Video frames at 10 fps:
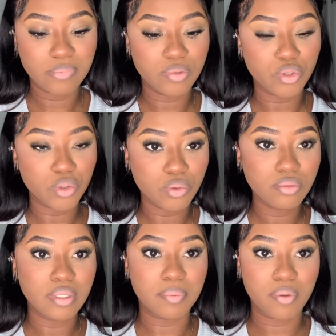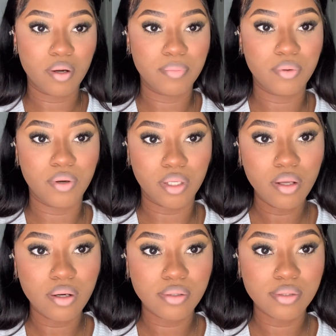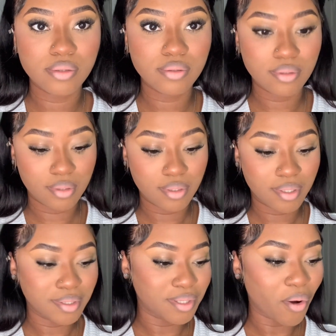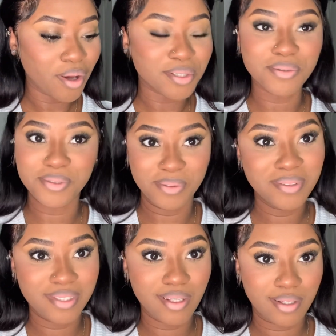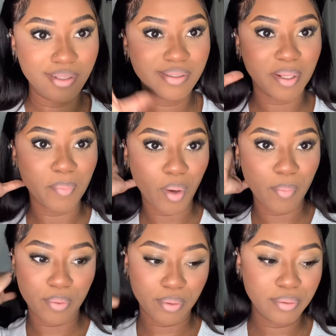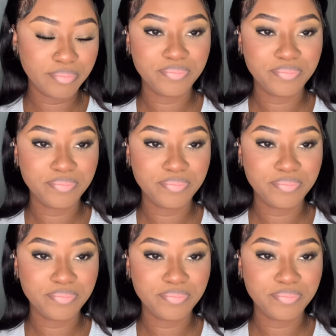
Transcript: New lip combo unlocked. Y'all, do you see this lip combo?